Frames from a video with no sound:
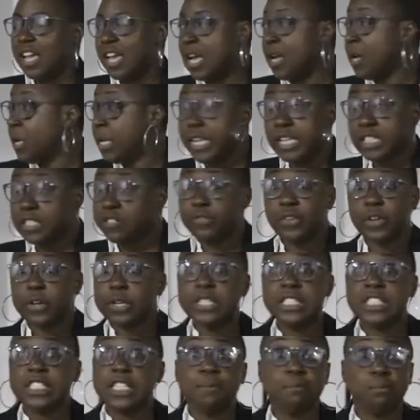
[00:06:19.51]
And it's
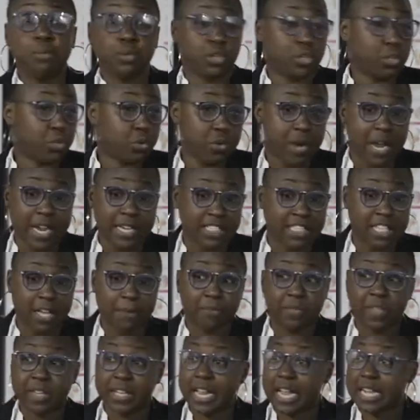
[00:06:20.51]
very simple to create
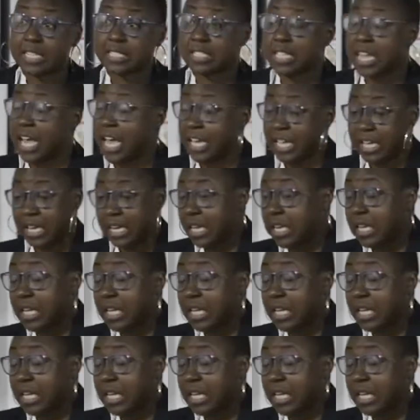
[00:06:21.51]
something that's like,